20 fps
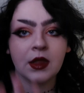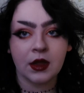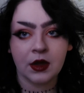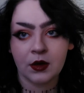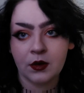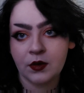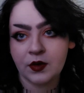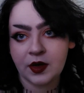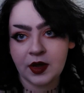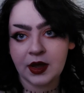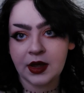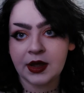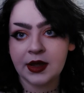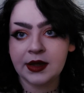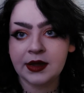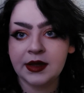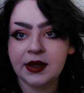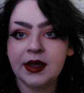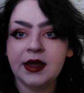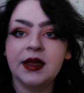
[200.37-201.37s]
Okay,
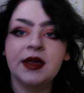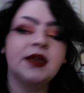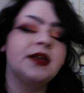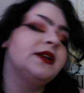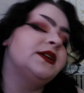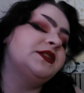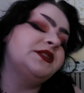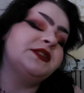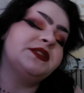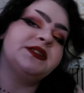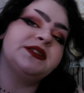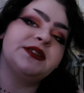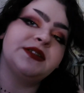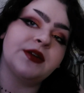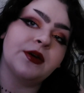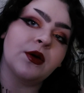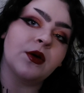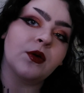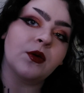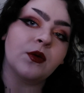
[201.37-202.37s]
so
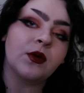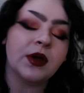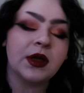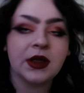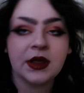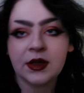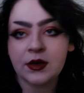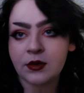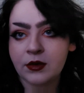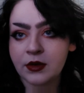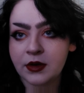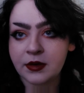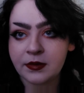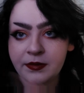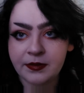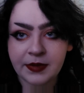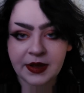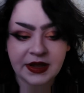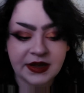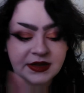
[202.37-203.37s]
your
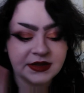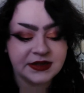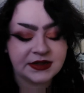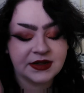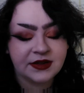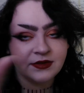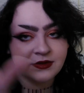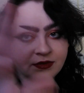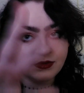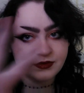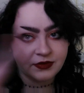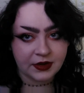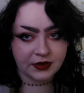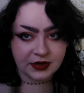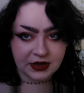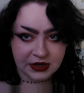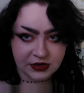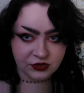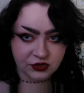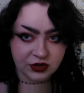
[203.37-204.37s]
base
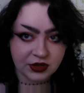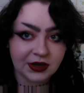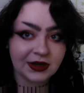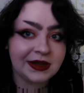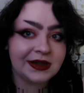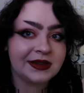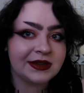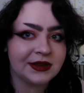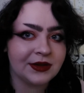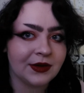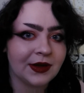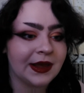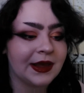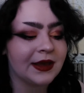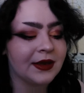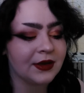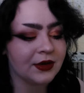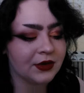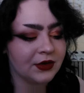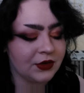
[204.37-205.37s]
foundation is looking
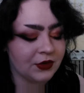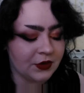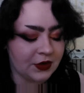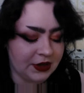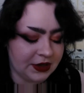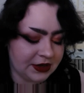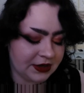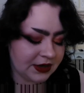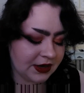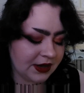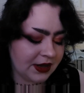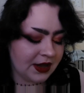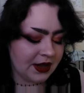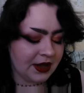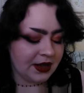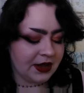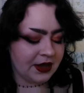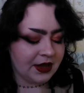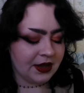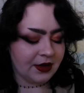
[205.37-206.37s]
good,
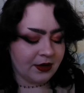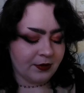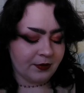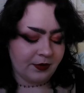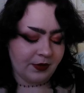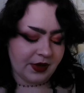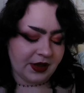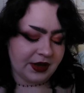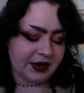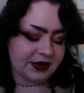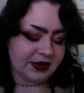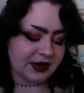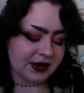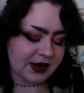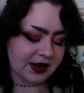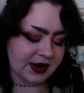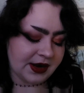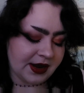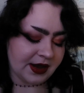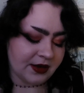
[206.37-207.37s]
but
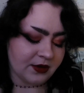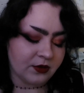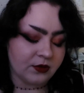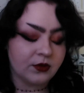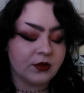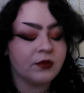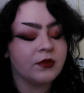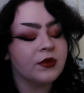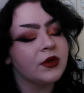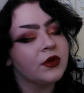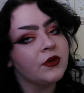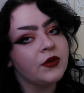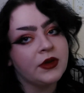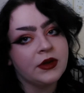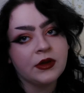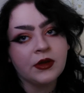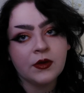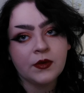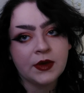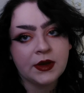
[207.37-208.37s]
now we're going
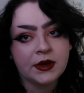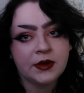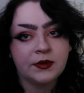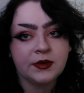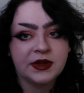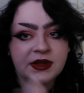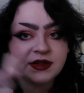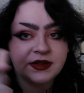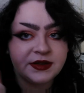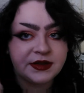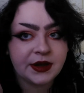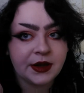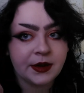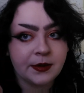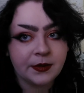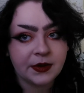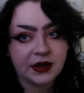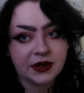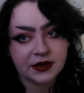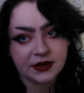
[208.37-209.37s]
to go in with
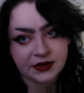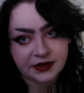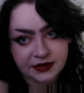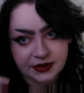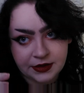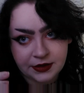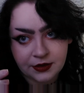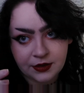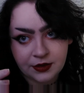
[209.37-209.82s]
some concealer.